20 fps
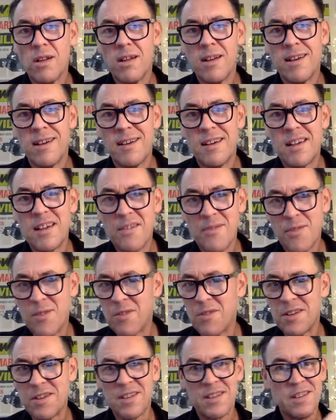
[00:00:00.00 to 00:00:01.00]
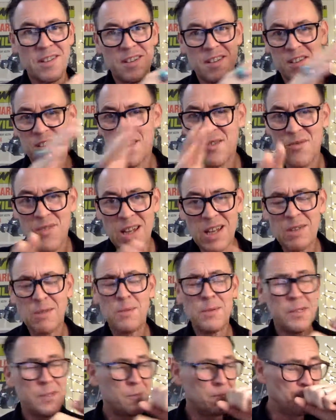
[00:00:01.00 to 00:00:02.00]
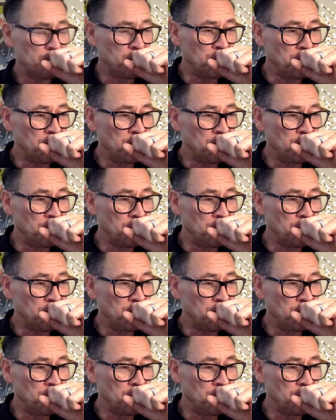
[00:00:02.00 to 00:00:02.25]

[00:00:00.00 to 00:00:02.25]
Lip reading: If you're in development,